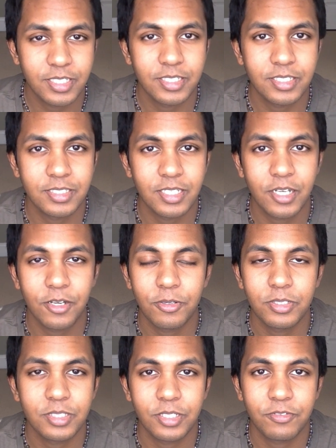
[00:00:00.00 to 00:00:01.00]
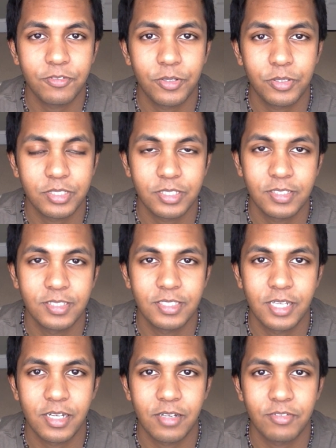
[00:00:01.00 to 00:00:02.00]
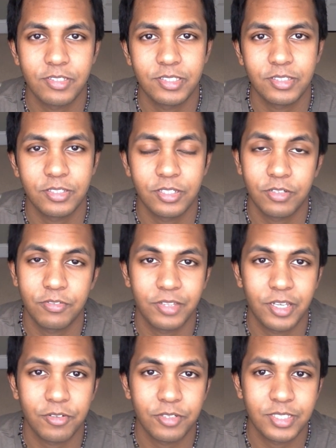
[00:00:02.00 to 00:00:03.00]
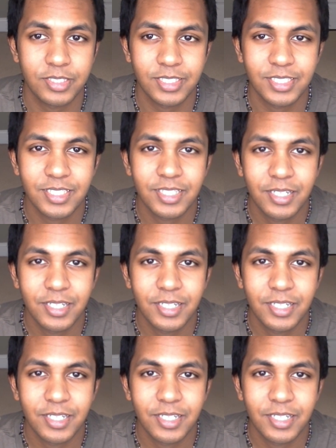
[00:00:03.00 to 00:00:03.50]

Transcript: and I always look forward to this date every single year for that reason.